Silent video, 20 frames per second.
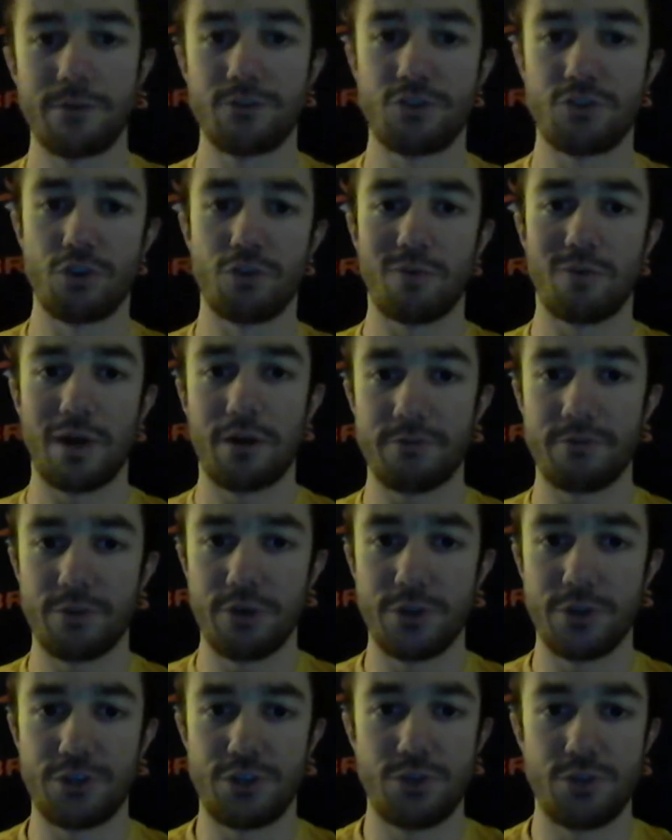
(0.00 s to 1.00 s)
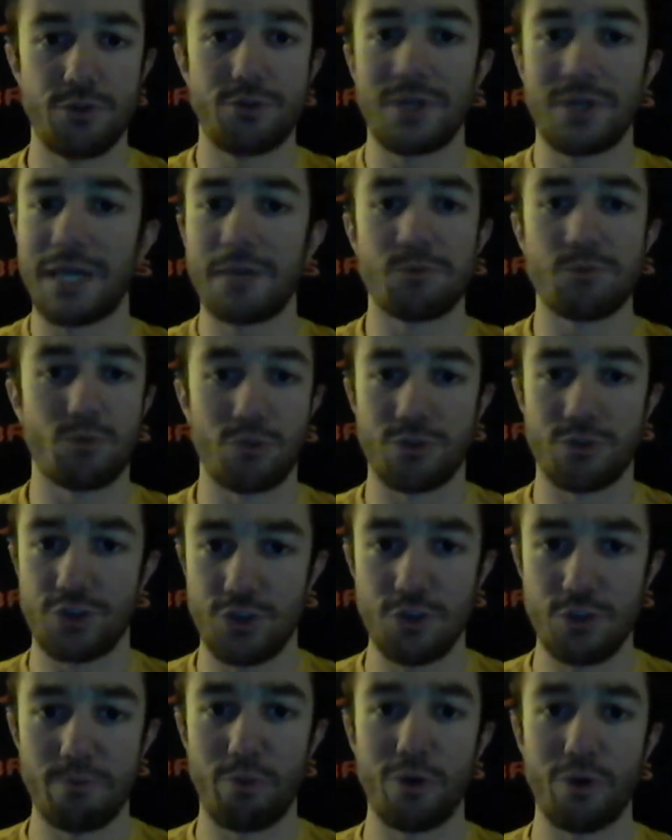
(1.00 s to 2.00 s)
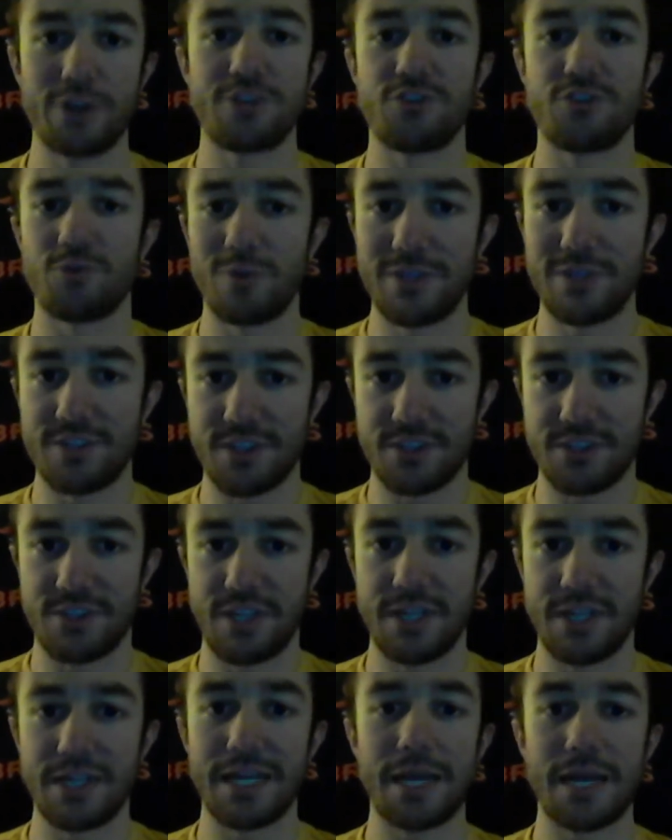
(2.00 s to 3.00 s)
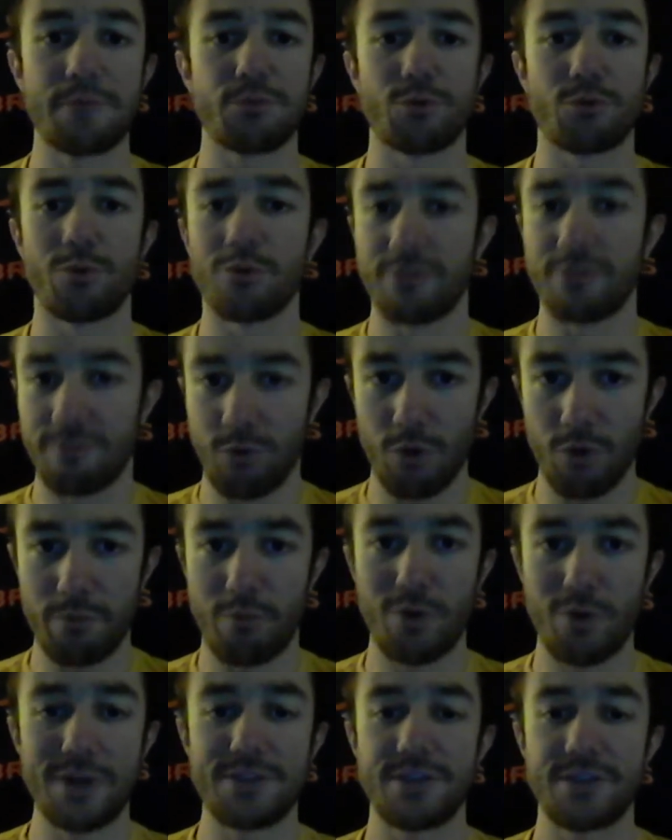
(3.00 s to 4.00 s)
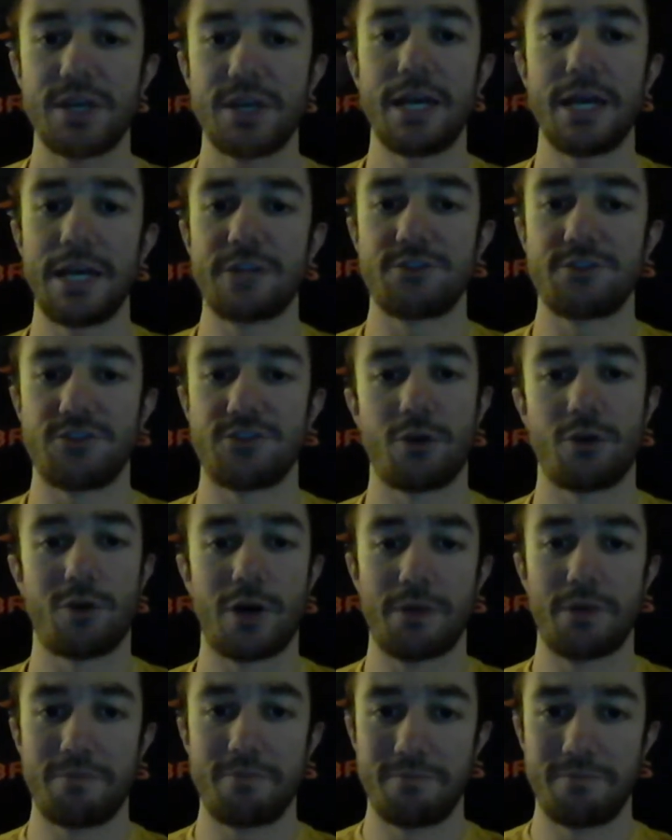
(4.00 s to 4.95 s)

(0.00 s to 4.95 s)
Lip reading: So the round of 32, the games are worth 2 points, Sweet 16 games are worth 4 points, and so on.